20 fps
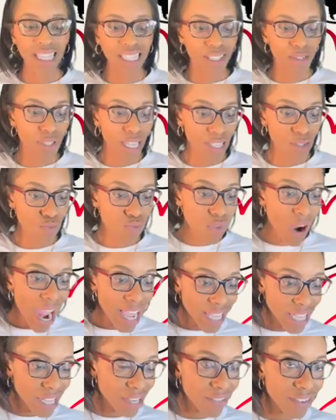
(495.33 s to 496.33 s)
It's
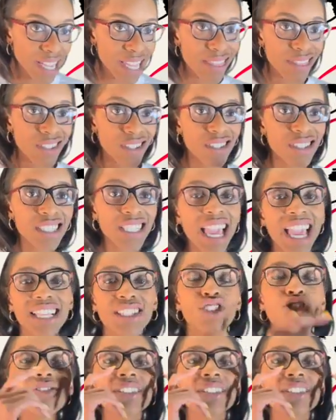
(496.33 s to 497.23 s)
right here in the text.